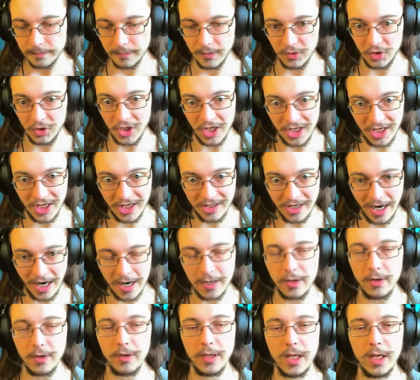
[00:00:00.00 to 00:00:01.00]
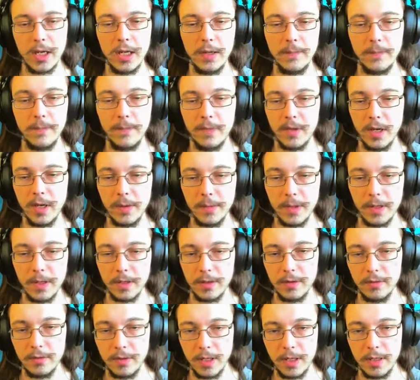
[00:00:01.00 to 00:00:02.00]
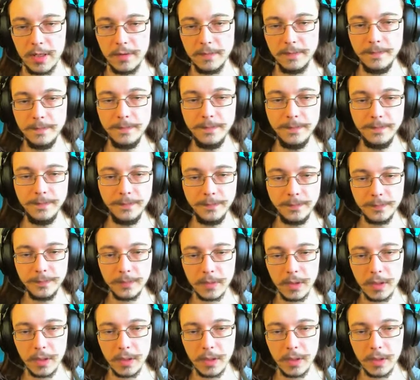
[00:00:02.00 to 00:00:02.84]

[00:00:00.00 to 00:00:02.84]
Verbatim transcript: Cheaty time? No, I'm kidding. I'm not gonna do that.